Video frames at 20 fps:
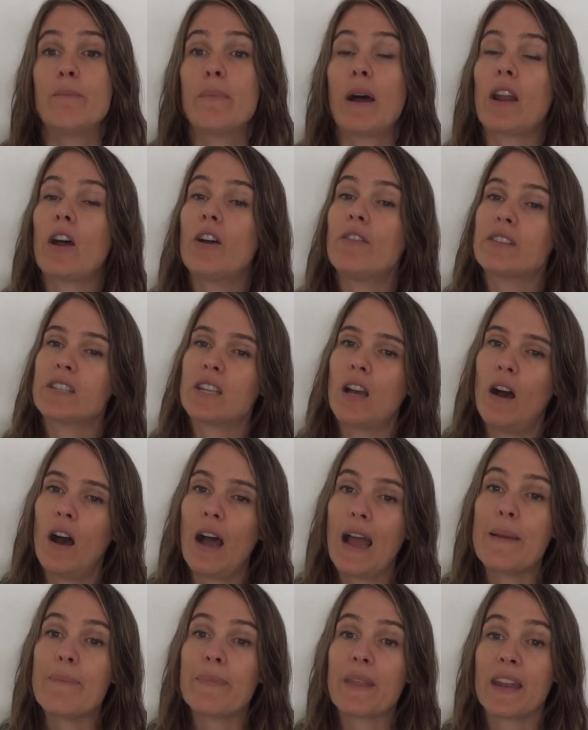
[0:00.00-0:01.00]
But over
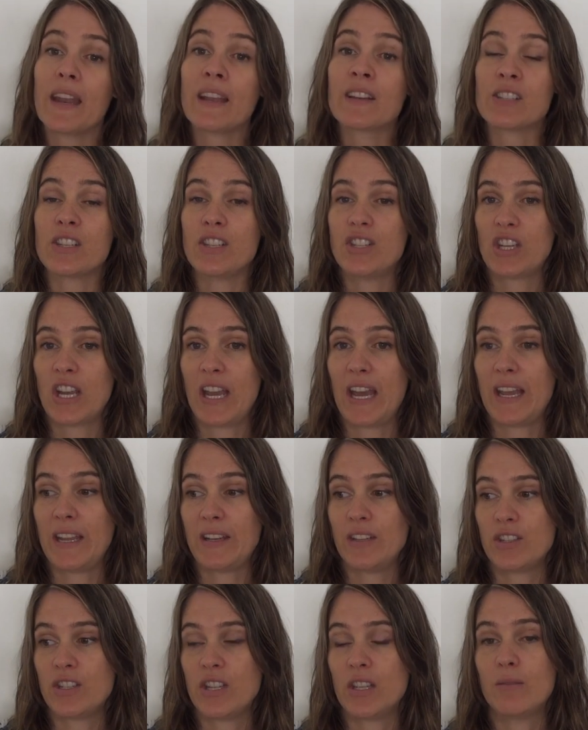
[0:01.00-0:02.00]
time, that actually
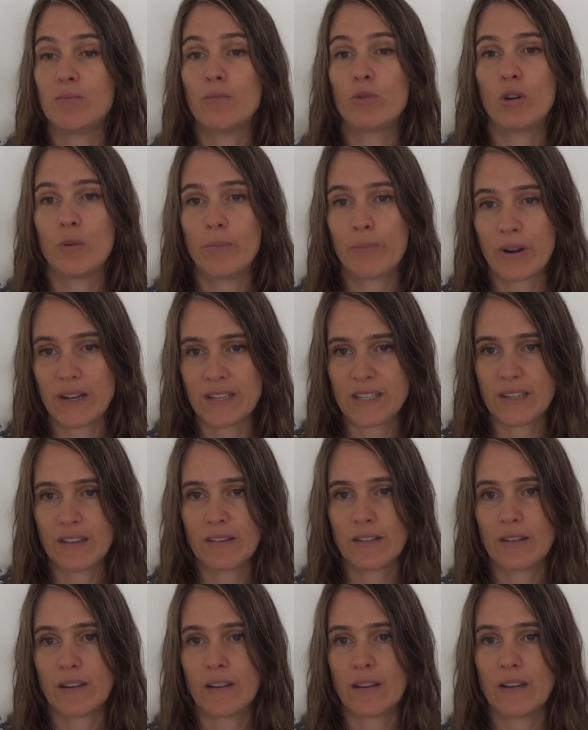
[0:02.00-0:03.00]
changed, and the more
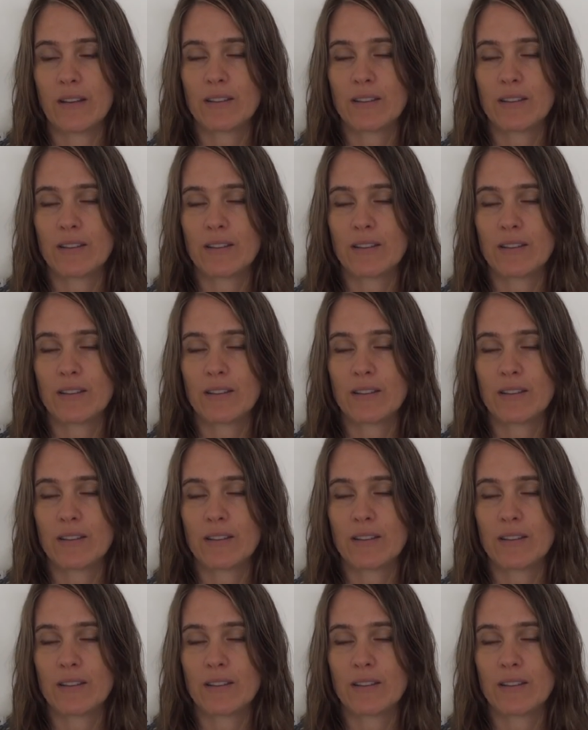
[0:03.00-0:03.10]
present,